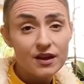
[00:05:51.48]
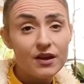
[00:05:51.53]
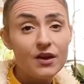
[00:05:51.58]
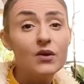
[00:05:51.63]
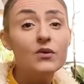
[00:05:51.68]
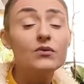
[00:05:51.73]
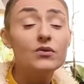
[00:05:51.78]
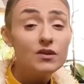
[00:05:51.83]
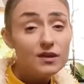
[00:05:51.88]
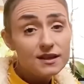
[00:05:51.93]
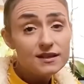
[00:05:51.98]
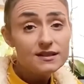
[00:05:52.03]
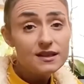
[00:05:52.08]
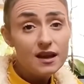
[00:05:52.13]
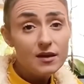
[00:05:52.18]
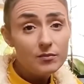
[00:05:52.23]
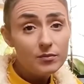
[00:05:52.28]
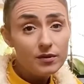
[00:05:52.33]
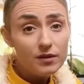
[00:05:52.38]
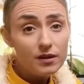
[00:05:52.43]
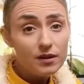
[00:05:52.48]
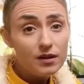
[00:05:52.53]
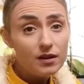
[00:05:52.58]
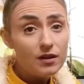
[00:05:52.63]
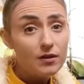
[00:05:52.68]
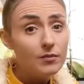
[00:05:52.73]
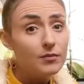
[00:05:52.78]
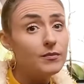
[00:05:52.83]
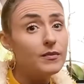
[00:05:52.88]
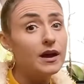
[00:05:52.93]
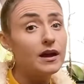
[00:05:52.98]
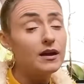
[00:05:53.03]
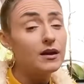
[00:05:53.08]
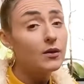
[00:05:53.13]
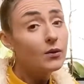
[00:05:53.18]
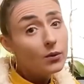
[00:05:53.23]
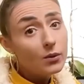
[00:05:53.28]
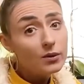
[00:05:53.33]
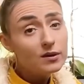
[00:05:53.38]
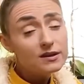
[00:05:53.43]
For example, my
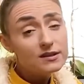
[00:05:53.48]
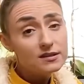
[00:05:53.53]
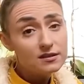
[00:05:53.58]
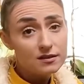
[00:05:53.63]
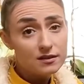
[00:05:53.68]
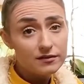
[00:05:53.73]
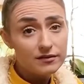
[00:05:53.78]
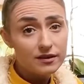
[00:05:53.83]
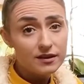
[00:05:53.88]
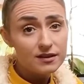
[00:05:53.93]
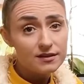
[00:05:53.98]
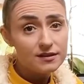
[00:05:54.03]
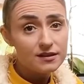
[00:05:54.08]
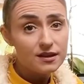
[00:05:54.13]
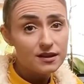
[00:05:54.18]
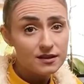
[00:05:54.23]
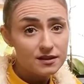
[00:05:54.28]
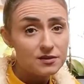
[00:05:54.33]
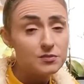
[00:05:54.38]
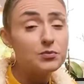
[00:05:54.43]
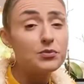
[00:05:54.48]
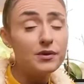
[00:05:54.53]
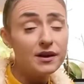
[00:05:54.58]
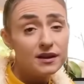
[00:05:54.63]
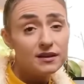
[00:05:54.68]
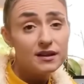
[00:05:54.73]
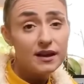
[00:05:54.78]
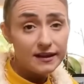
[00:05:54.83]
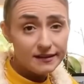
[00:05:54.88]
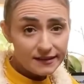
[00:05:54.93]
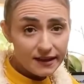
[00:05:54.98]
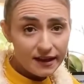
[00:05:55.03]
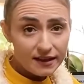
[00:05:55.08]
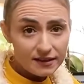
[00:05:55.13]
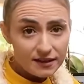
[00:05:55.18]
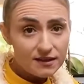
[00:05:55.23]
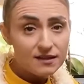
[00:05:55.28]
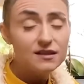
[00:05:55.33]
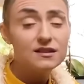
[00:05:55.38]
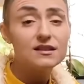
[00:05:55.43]
core service is brand
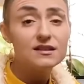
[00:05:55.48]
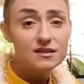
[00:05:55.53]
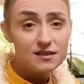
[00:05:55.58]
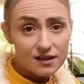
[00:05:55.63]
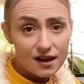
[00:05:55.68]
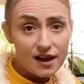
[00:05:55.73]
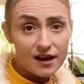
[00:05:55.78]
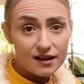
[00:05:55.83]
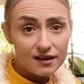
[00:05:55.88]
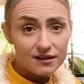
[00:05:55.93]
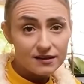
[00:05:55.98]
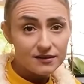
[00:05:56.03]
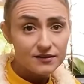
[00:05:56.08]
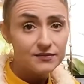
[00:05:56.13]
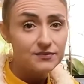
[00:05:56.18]
identity design.